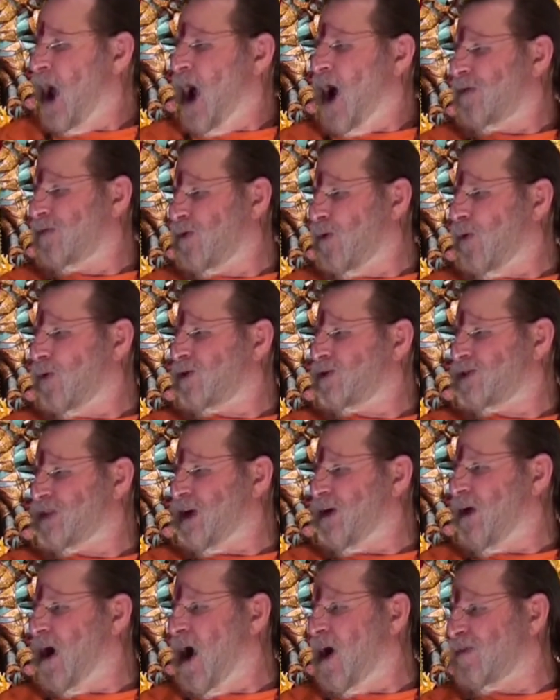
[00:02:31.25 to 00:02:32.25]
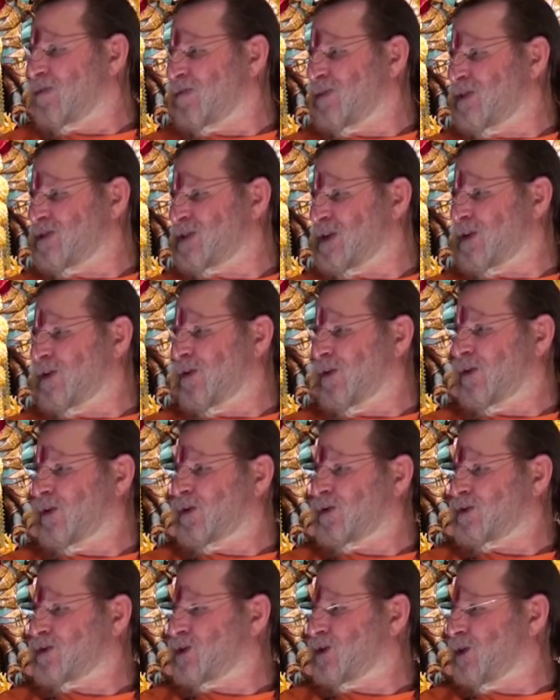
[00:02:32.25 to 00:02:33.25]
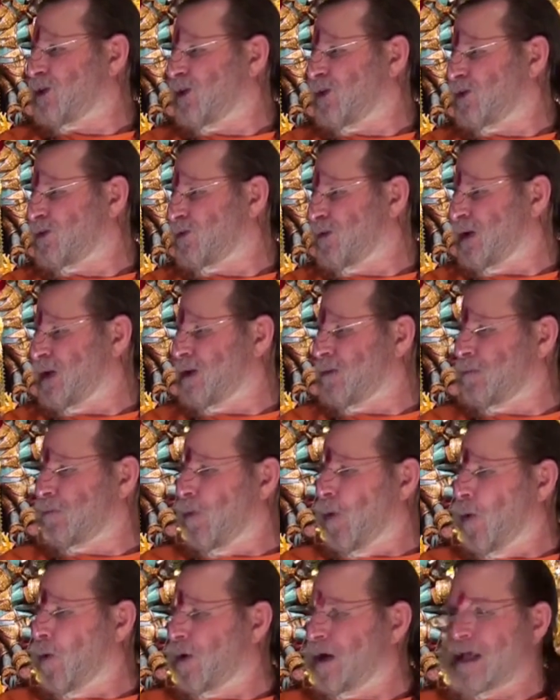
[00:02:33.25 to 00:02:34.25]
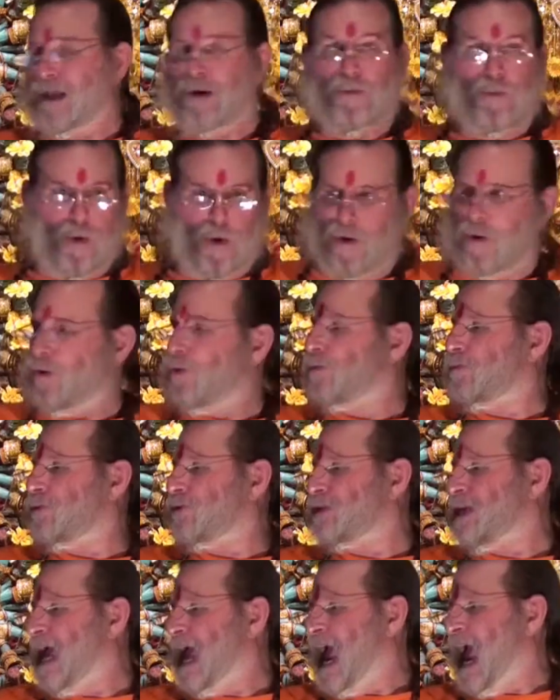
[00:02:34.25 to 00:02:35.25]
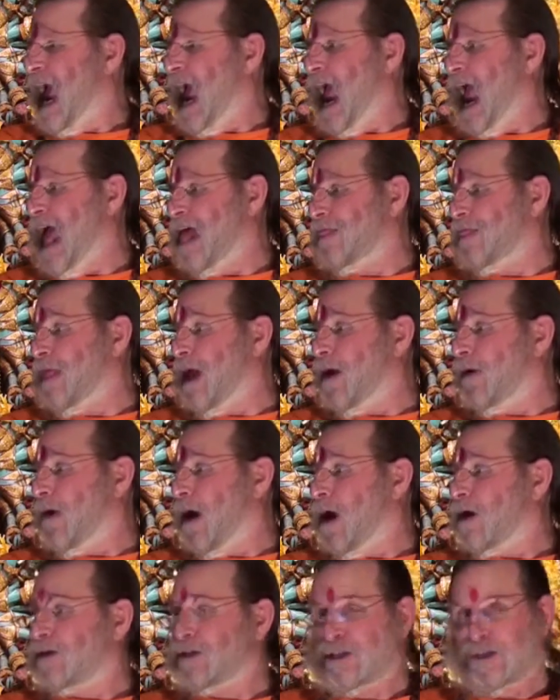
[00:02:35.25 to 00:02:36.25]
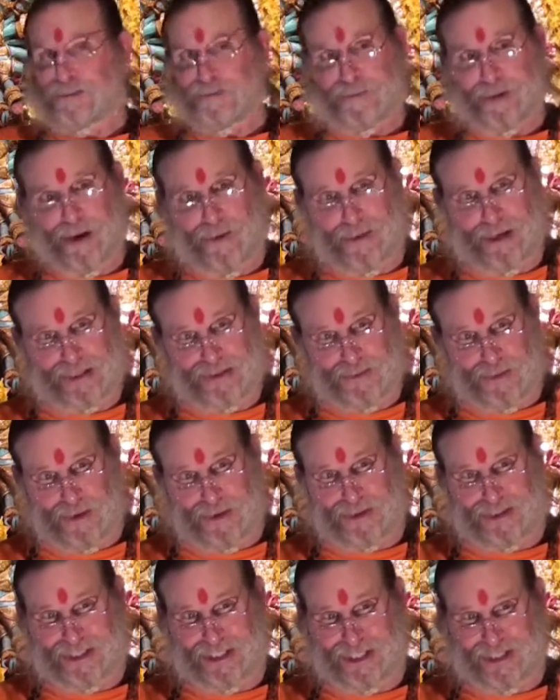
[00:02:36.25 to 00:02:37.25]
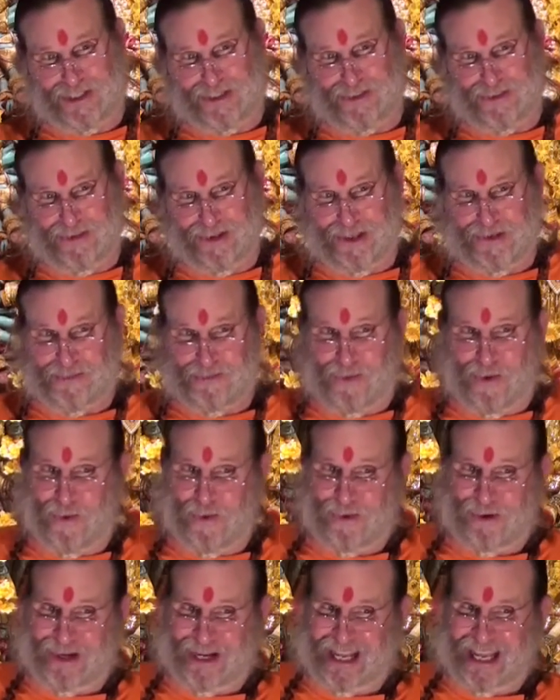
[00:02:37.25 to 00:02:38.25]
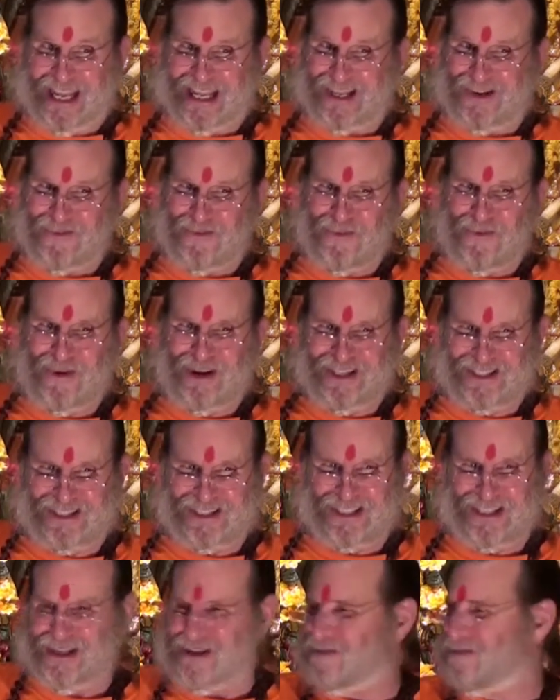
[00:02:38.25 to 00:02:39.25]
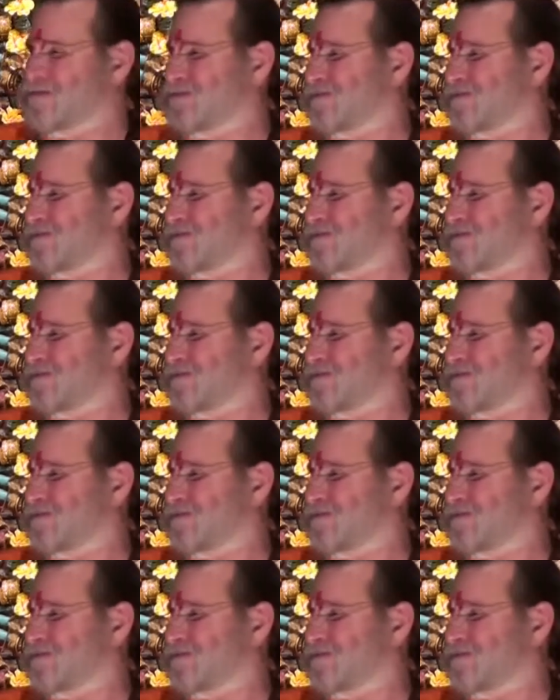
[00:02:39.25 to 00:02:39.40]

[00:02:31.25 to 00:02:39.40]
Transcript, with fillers: Of course, there are physical children born in wombs, and there are spiritual children born in wisdom.